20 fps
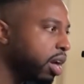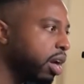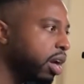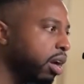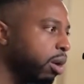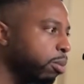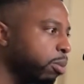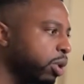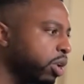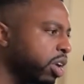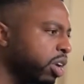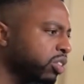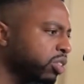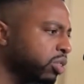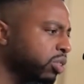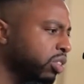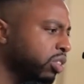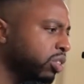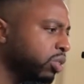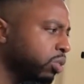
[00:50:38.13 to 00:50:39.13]
But
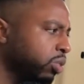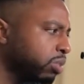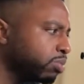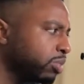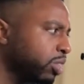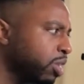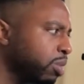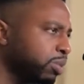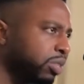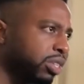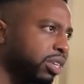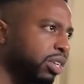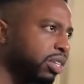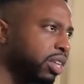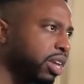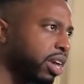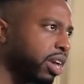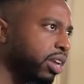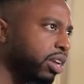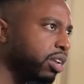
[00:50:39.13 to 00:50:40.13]
also just do some dope
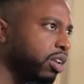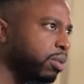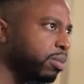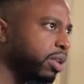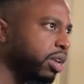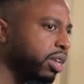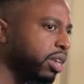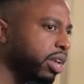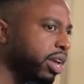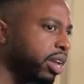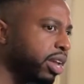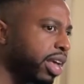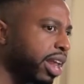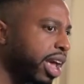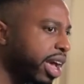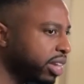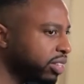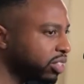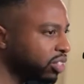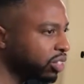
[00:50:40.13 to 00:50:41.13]
shit that, you know what I mean, that
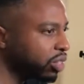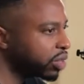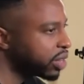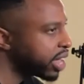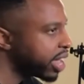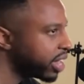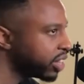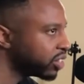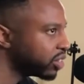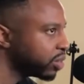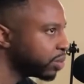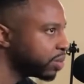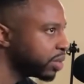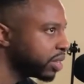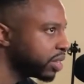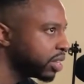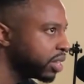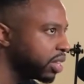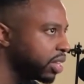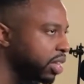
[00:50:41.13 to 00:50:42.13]
has a certain edge
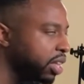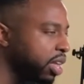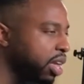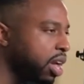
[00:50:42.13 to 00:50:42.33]
to it,